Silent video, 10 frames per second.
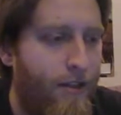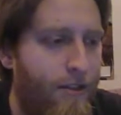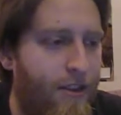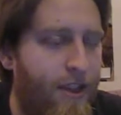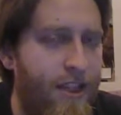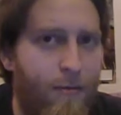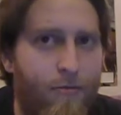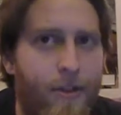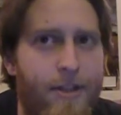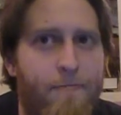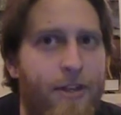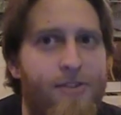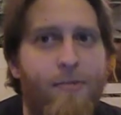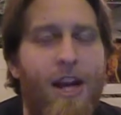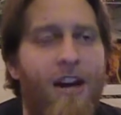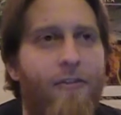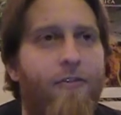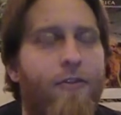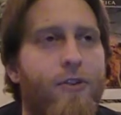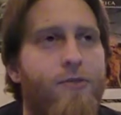The thing that really pissed me off at
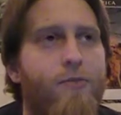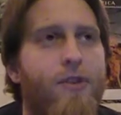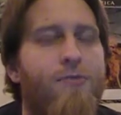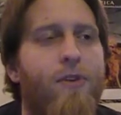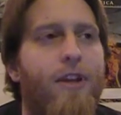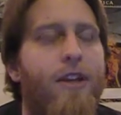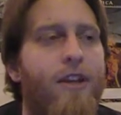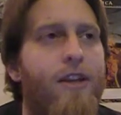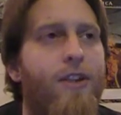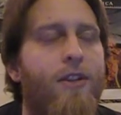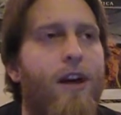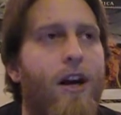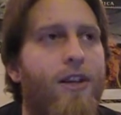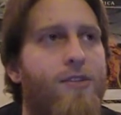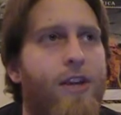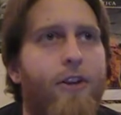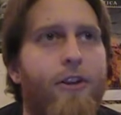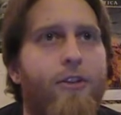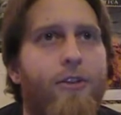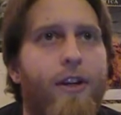first was when Ethan Hawke's
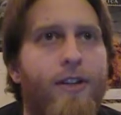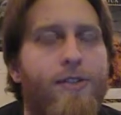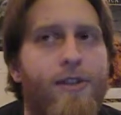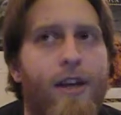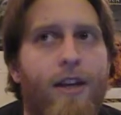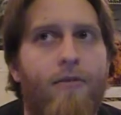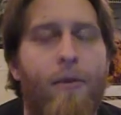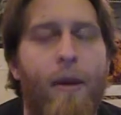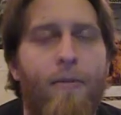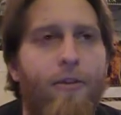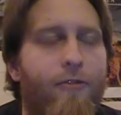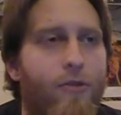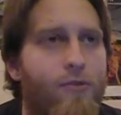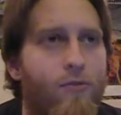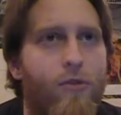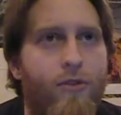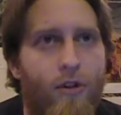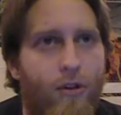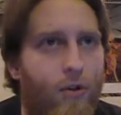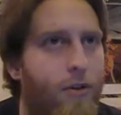character is saying, remember the first rule,
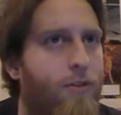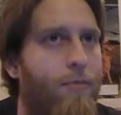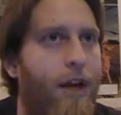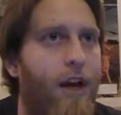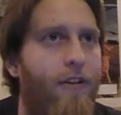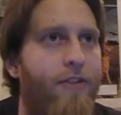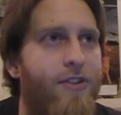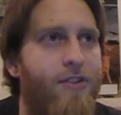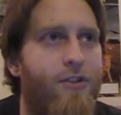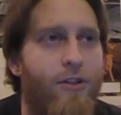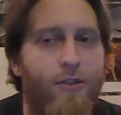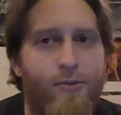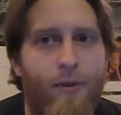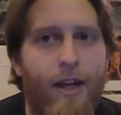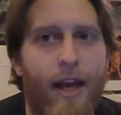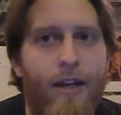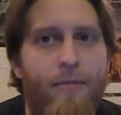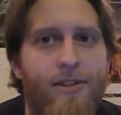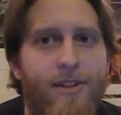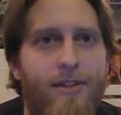don't go into my office, and she looks right at him
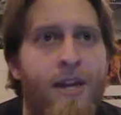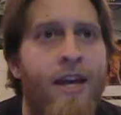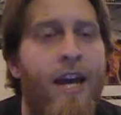and says,